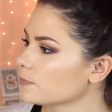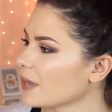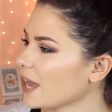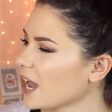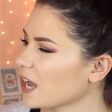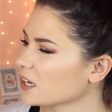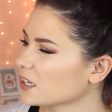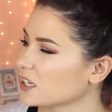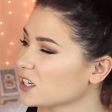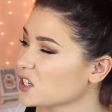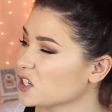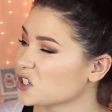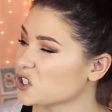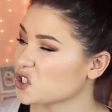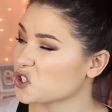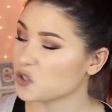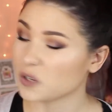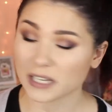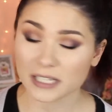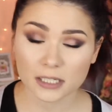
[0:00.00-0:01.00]
acne
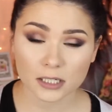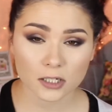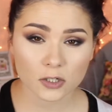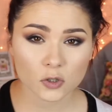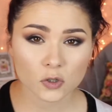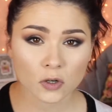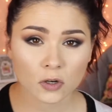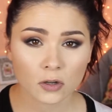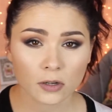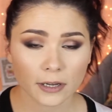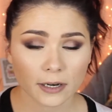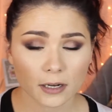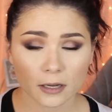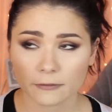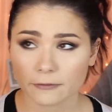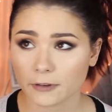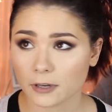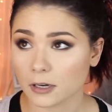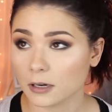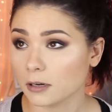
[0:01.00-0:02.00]
stress control, and I
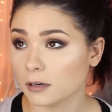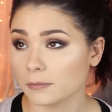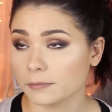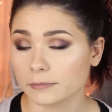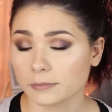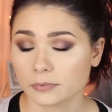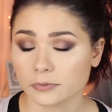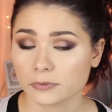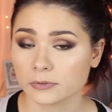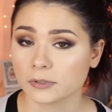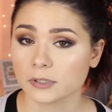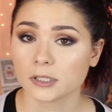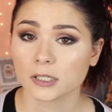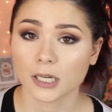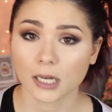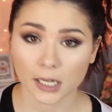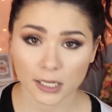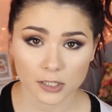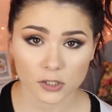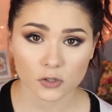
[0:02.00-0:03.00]
figure
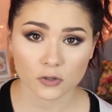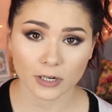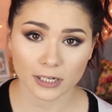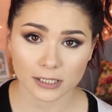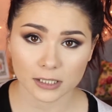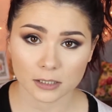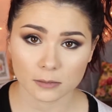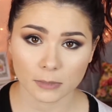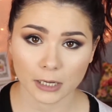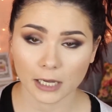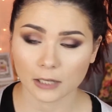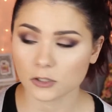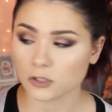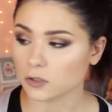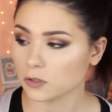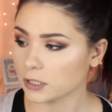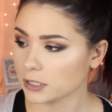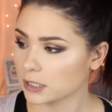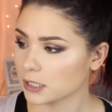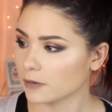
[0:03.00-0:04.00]
it stresses me out,
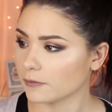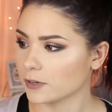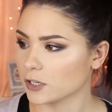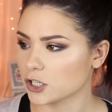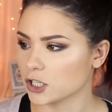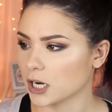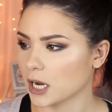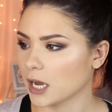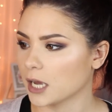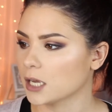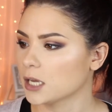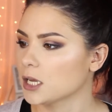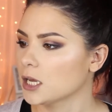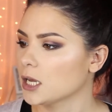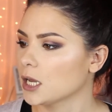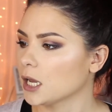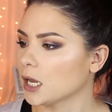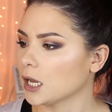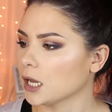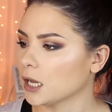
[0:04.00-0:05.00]
so let's give it a shot.
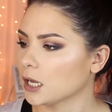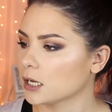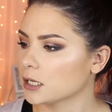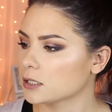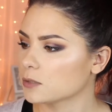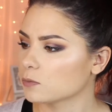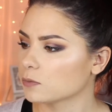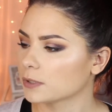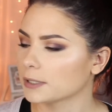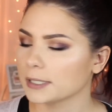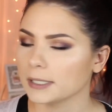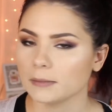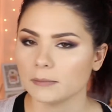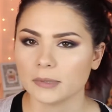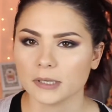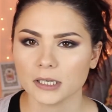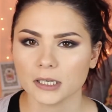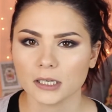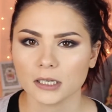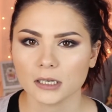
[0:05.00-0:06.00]
And it's really
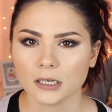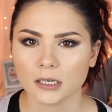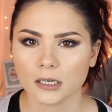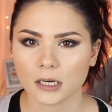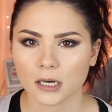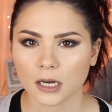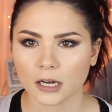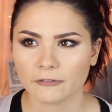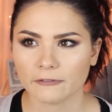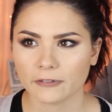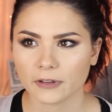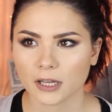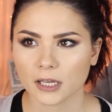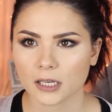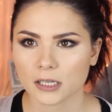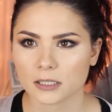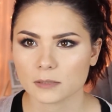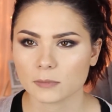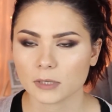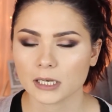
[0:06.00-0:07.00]
been, I feel like
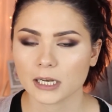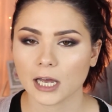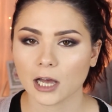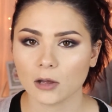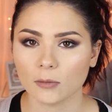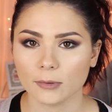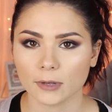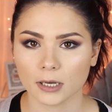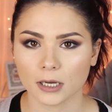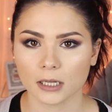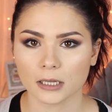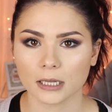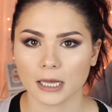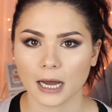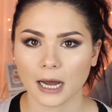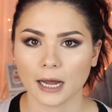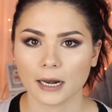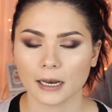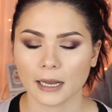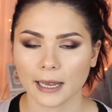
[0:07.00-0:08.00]
it's been helping a
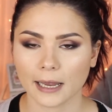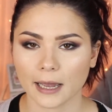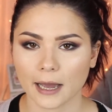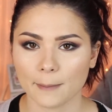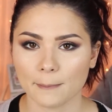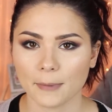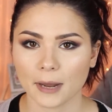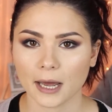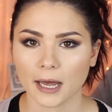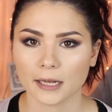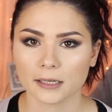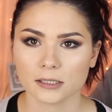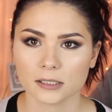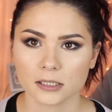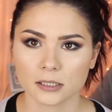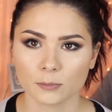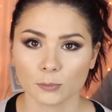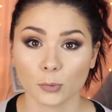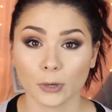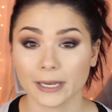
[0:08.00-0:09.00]
lot. Like, I'm
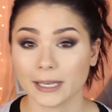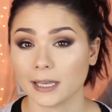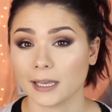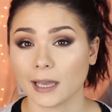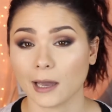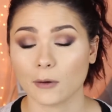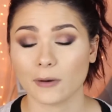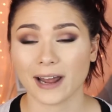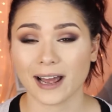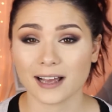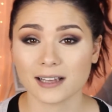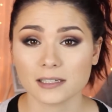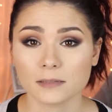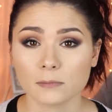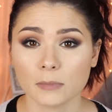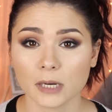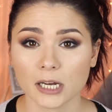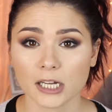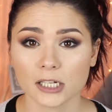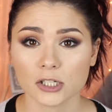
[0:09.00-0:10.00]
not breaking out as
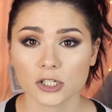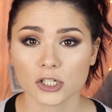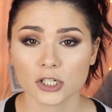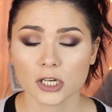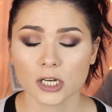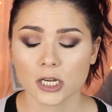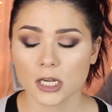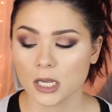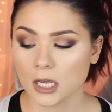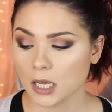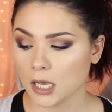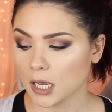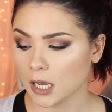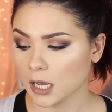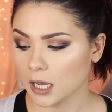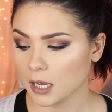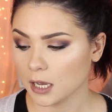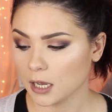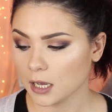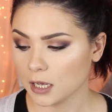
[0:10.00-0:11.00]
much,
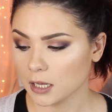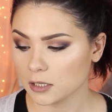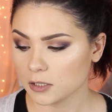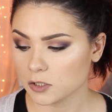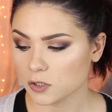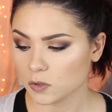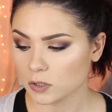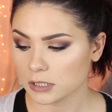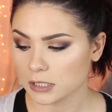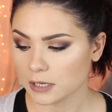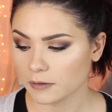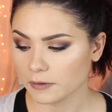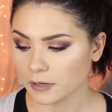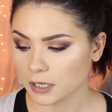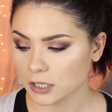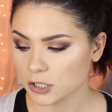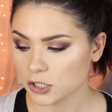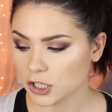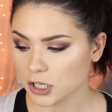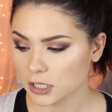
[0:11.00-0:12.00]
and so it's giving
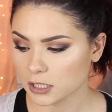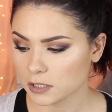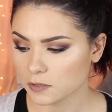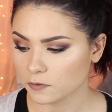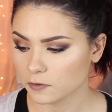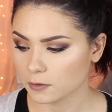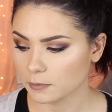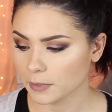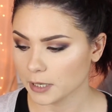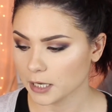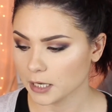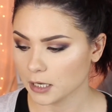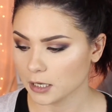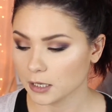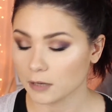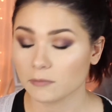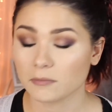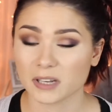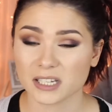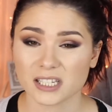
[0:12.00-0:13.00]
my
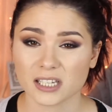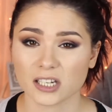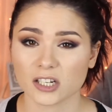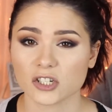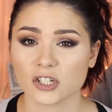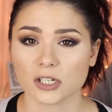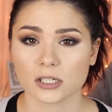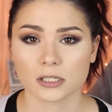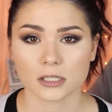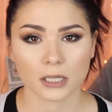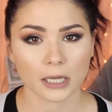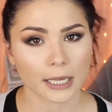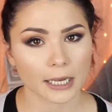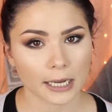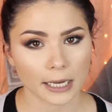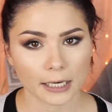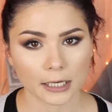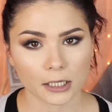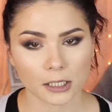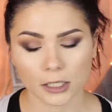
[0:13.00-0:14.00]
skin a chance to like
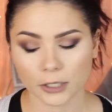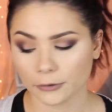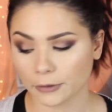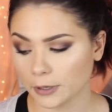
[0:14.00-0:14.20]
kind of clear